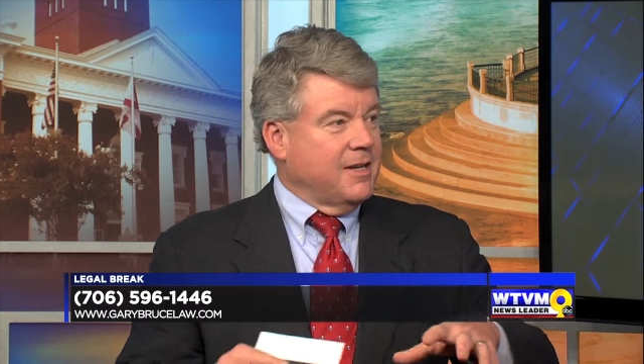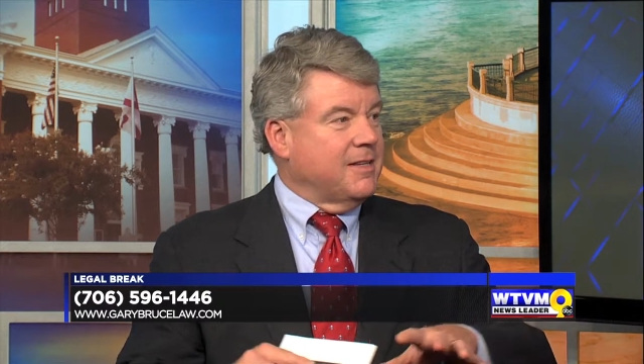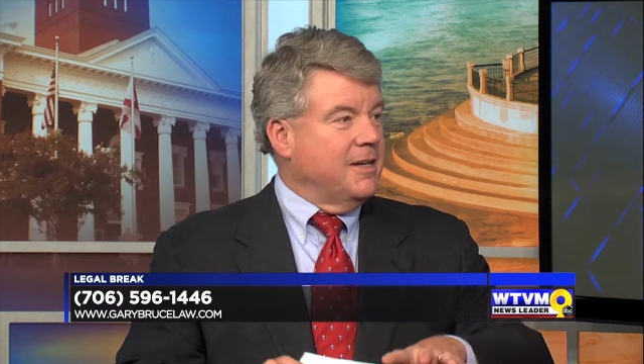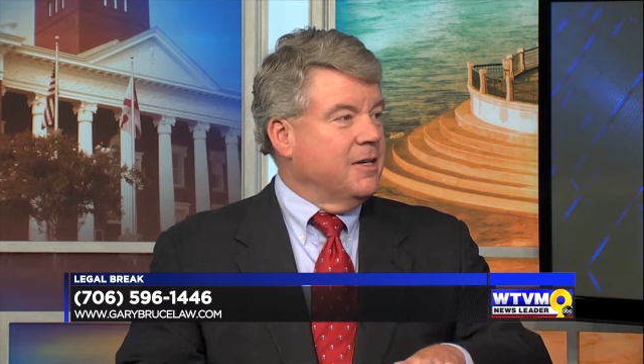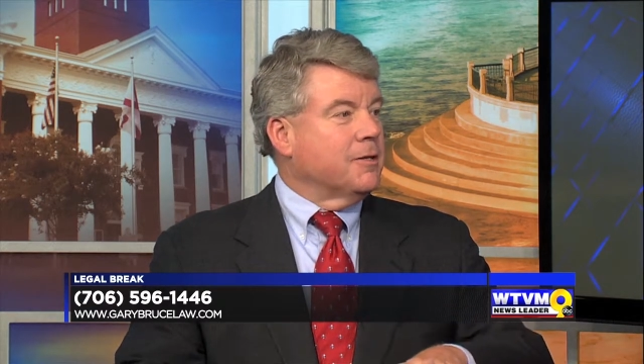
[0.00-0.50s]
at
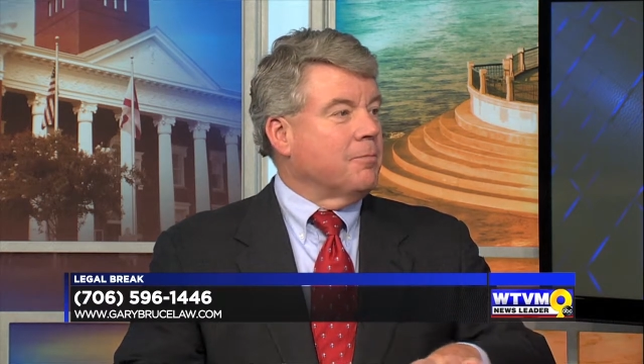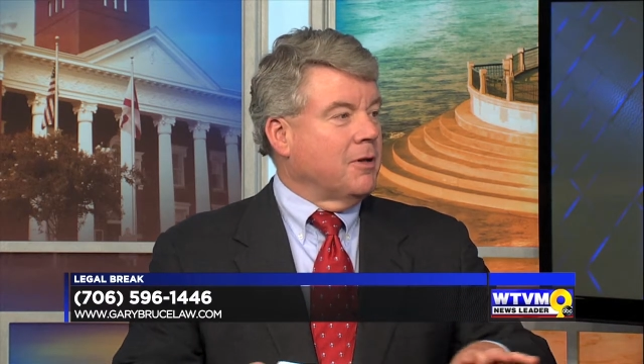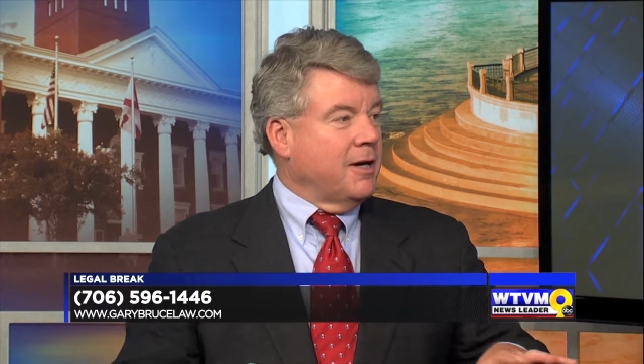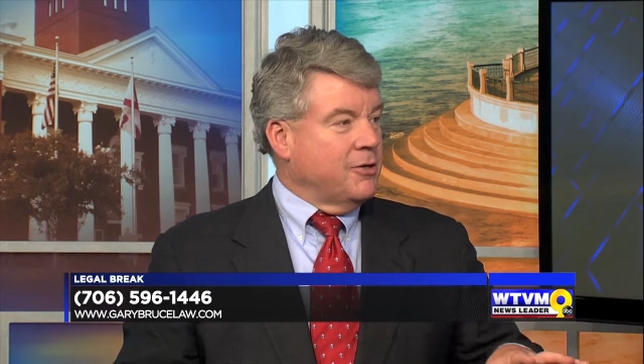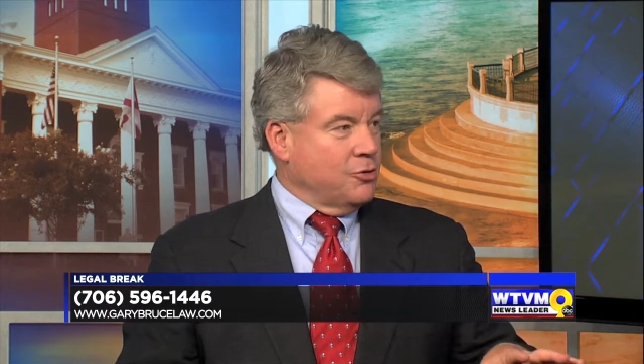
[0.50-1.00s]
the end
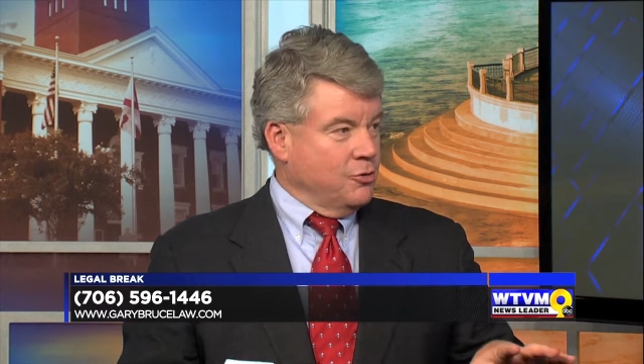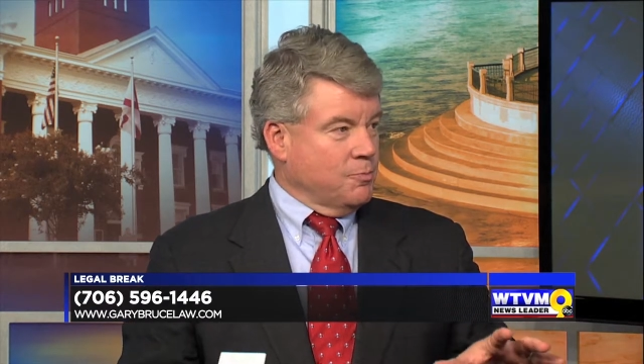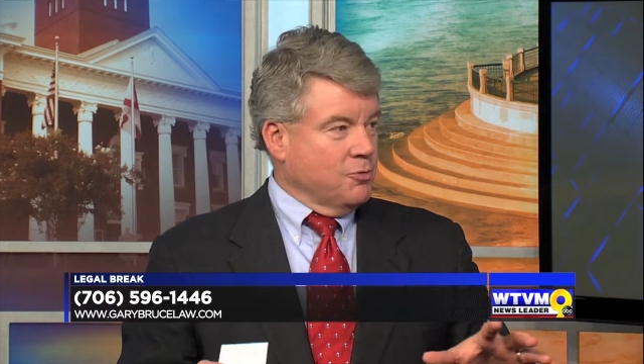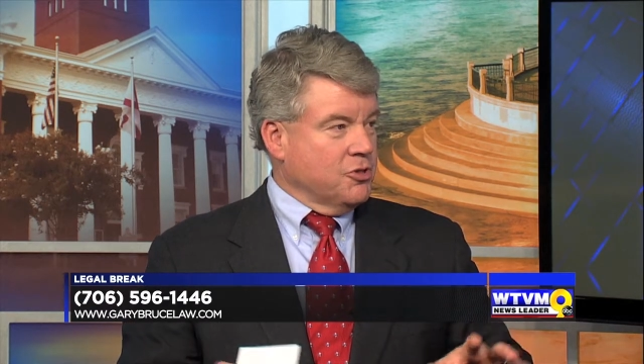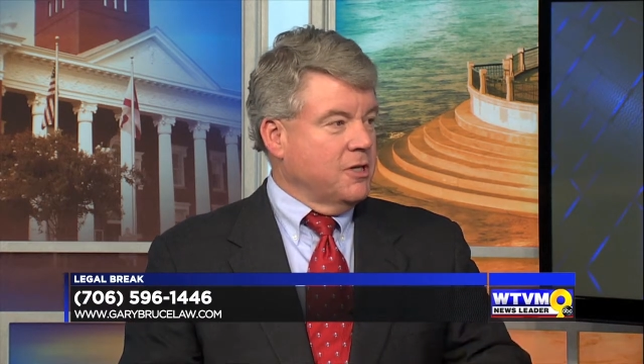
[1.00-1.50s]
applies those
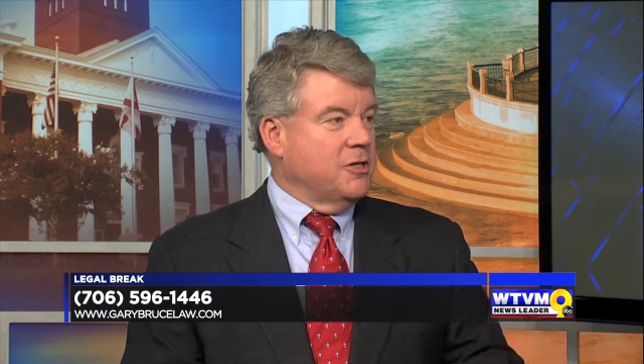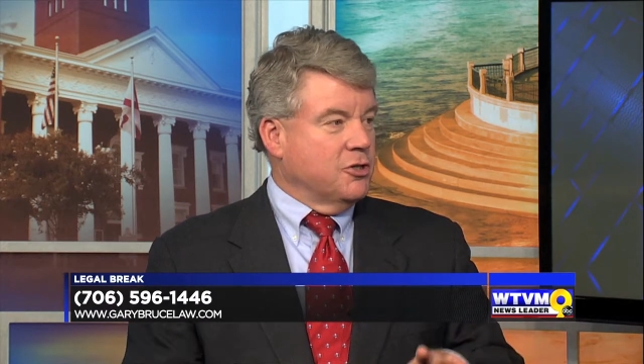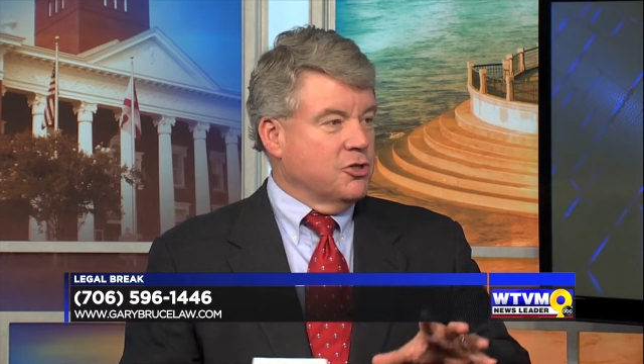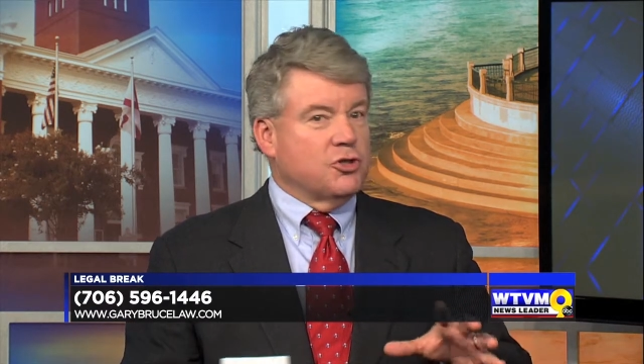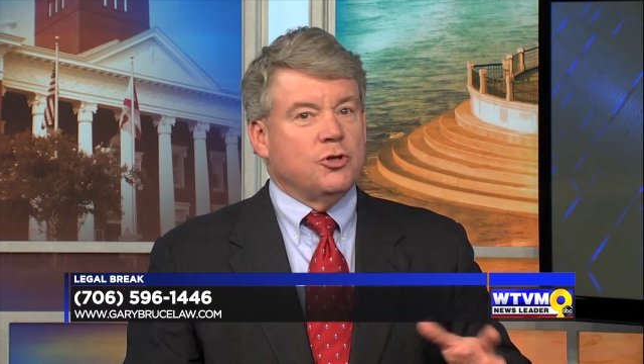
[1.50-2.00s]

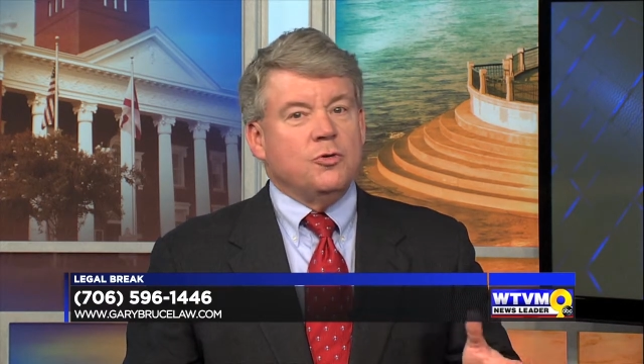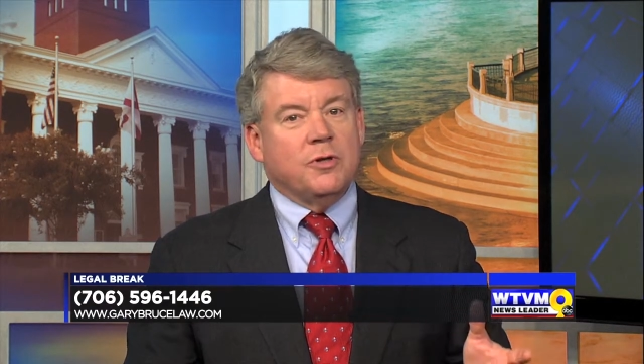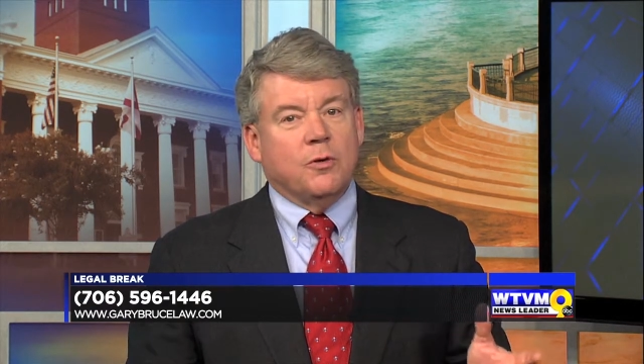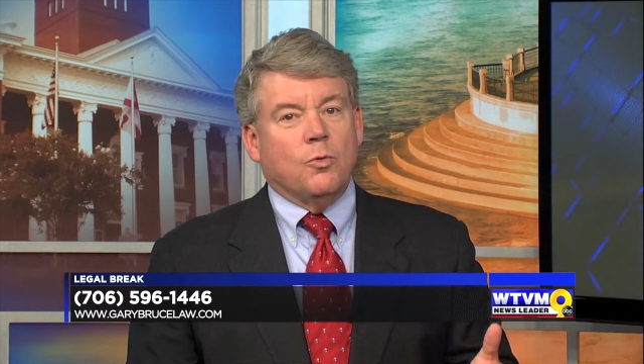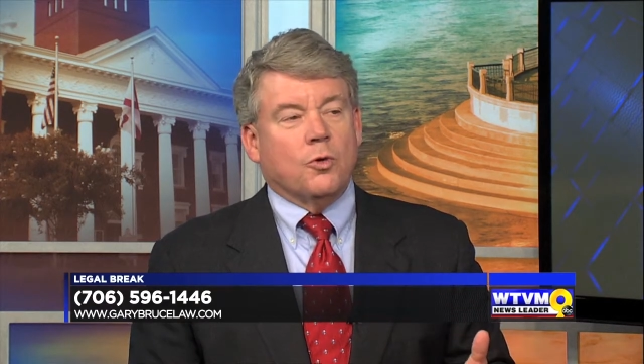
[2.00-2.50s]
percentages to
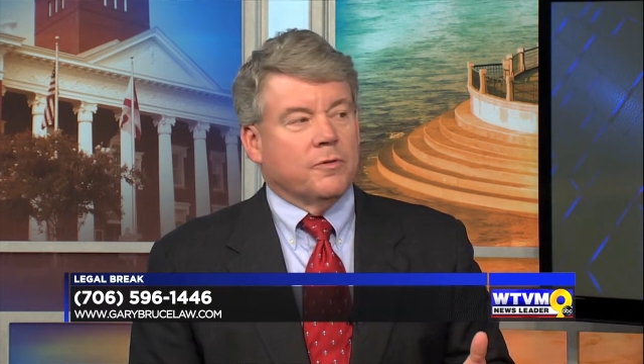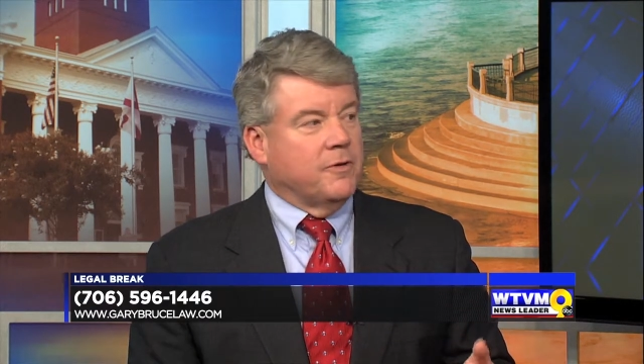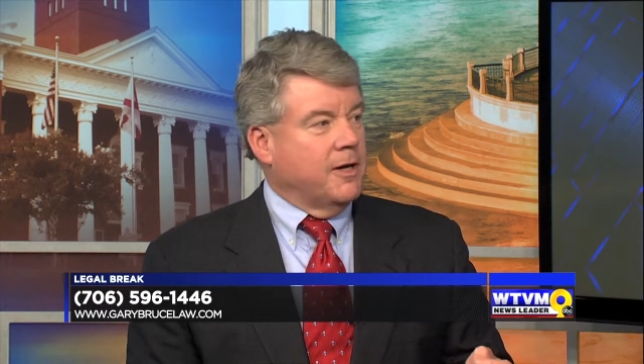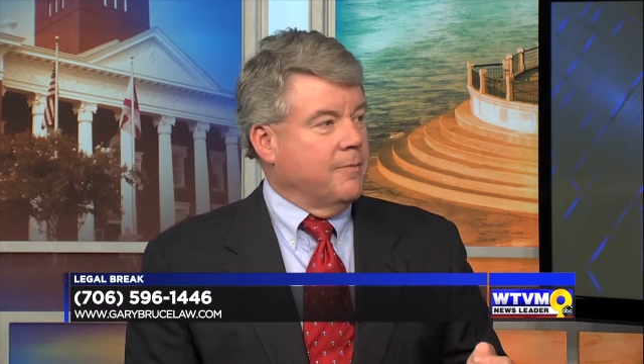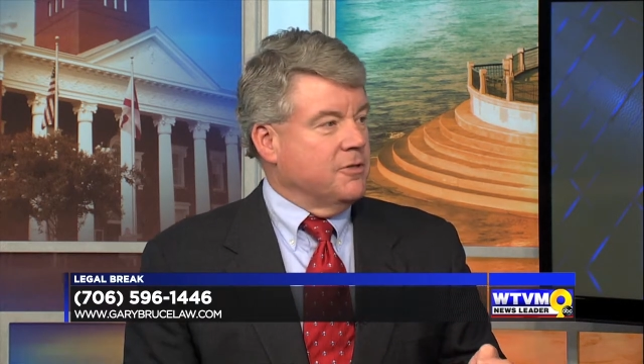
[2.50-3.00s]
the award of
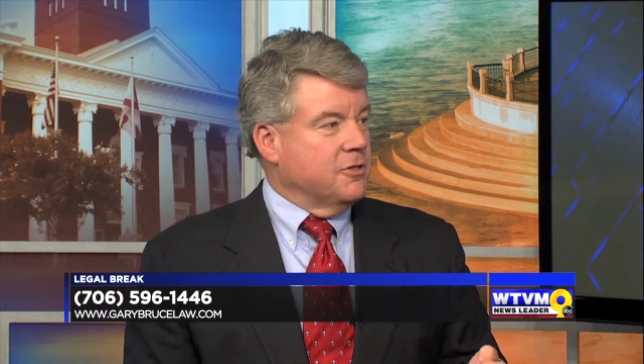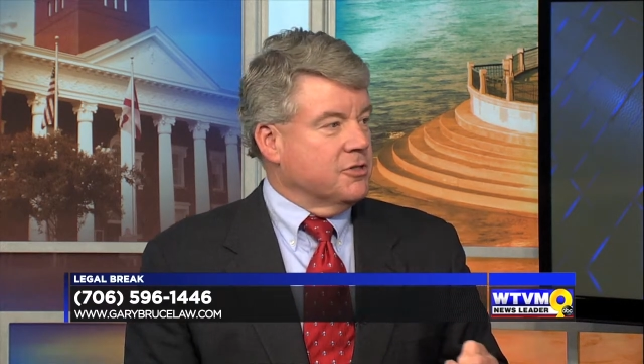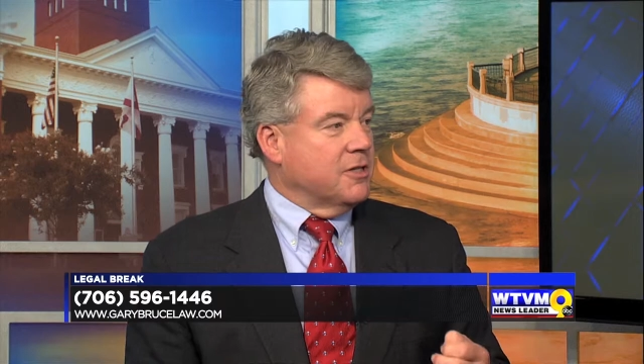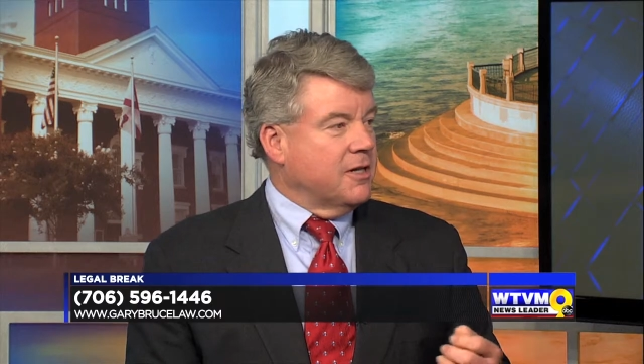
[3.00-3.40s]
damages.